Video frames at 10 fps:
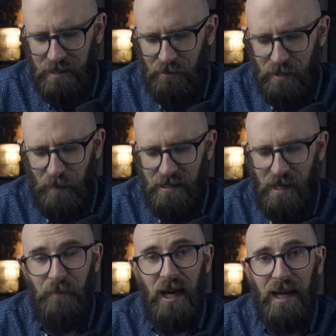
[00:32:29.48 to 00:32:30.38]
idea is backed
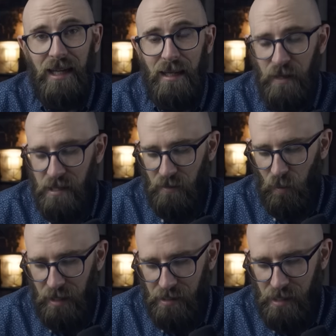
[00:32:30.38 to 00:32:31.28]
up by a key piece of
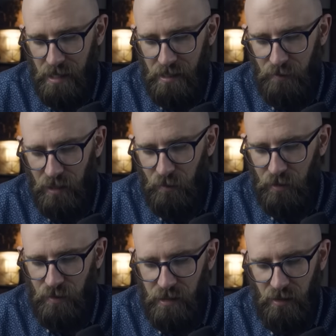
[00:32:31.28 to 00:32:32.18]
witness testimony,
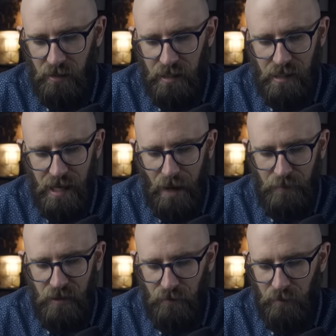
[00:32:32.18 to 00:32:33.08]
which was curiously
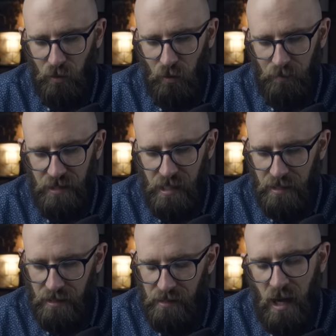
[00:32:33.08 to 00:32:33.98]
absent from the court
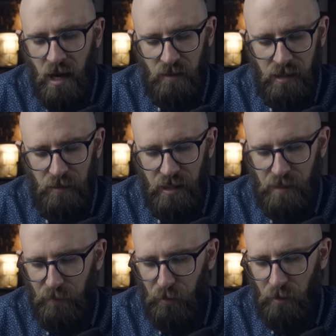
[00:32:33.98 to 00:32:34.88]
proceedings. 20
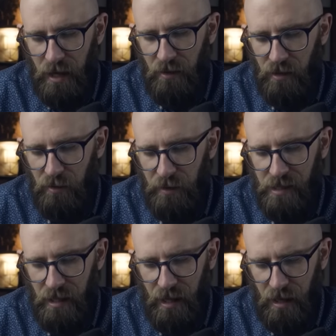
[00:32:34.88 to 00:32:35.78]
minutes before Mary almost
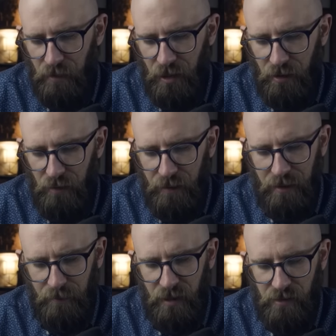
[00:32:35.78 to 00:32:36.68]
had her head blown off,
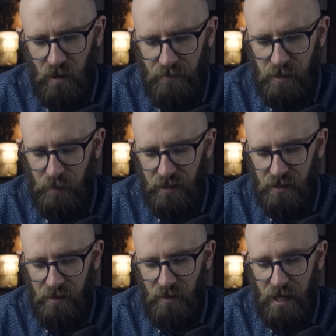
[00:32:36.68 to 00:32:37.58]
another bus driver spotted
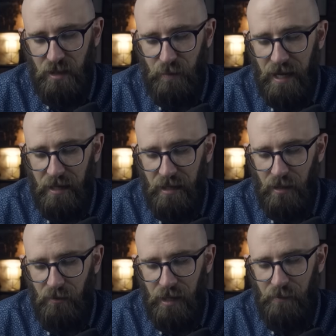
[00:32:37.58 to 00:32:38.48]
a strange man
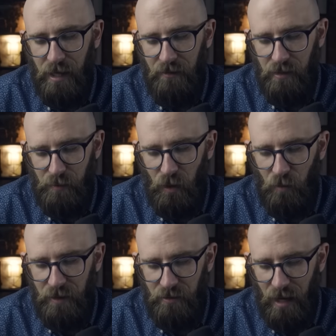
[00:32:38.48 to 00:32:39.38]
lingering around the
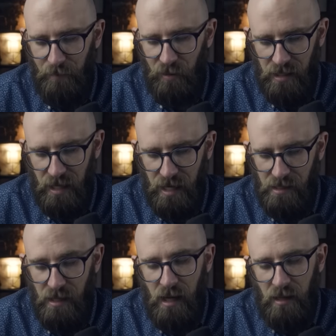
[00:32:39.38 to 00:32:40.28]
spot where the trap was
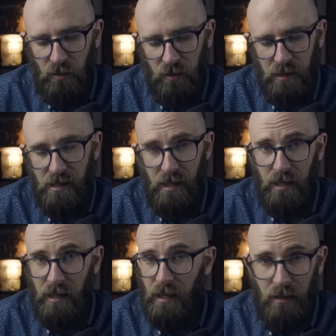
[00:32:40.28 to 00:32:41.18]
laid. Tall and
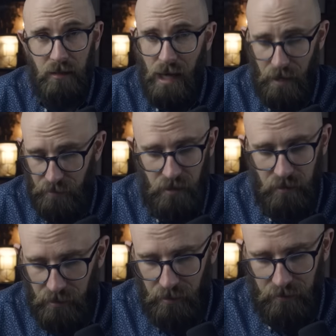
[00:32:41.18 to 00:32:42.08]
skinny, he looked
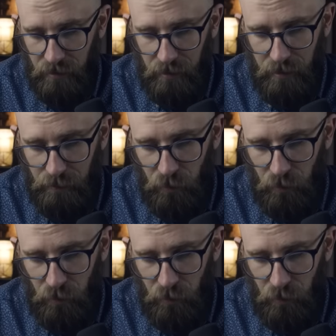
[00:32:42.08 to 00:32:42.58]
absolutely nothing like